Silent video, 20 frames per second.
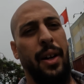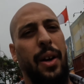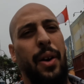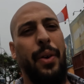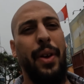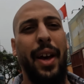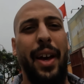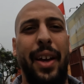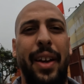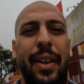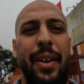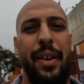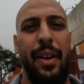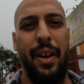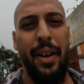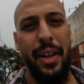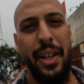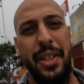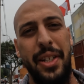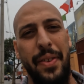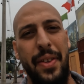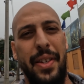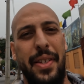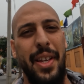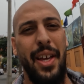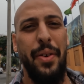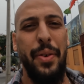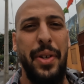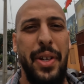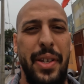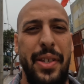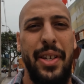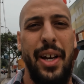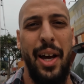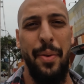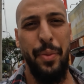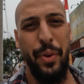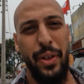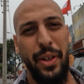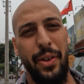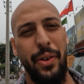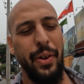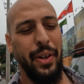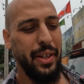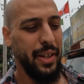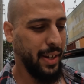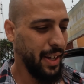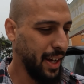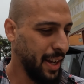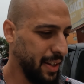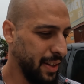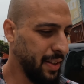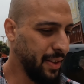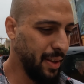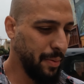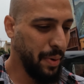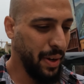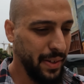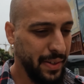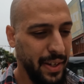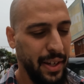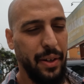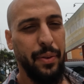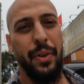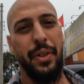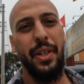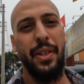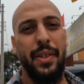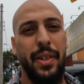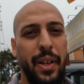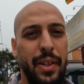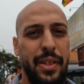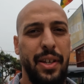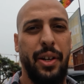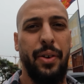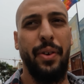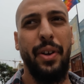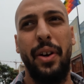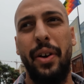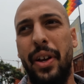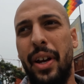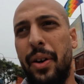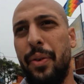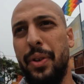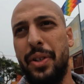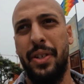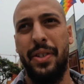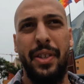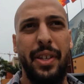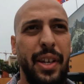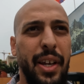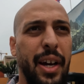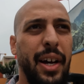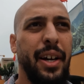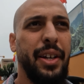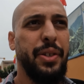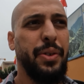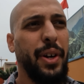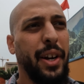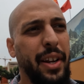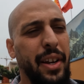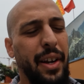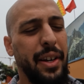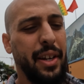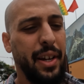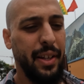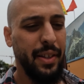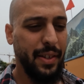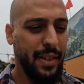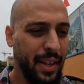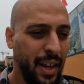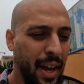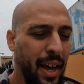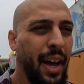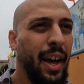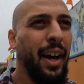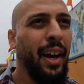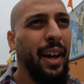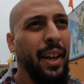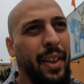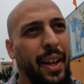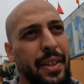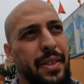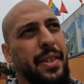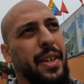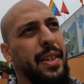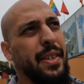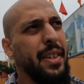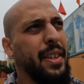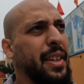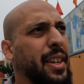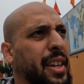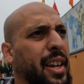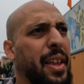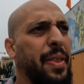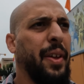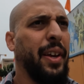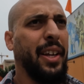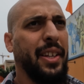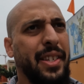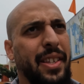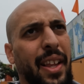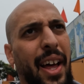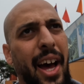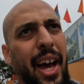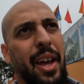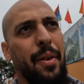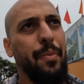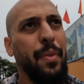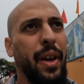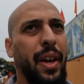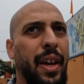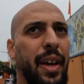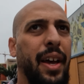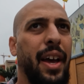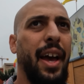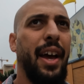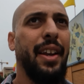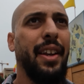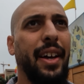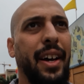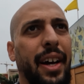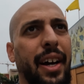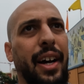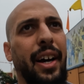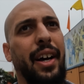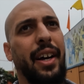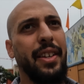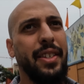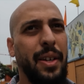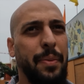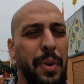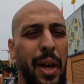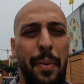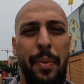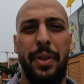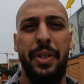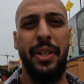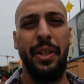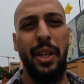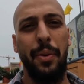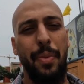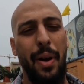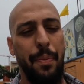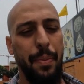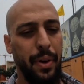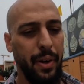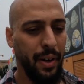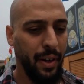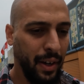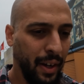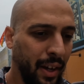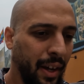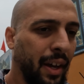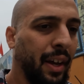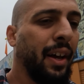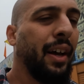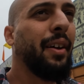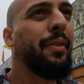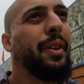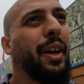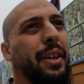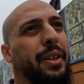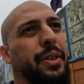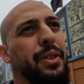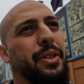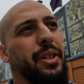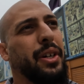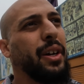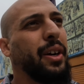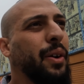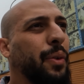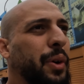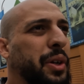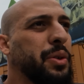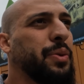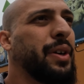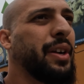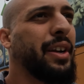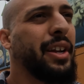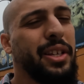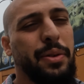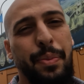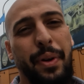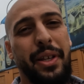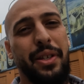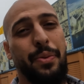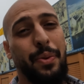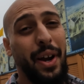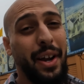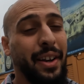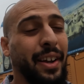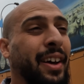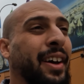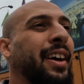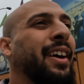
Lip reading: Okay, on each of these sandwiches, I'm only going to get the basic, which is salsa criolla, which is the shredded onions that's seasoned in, I think it's lime and some type of chili pepper. I'm not too sure which one it is, but it's red.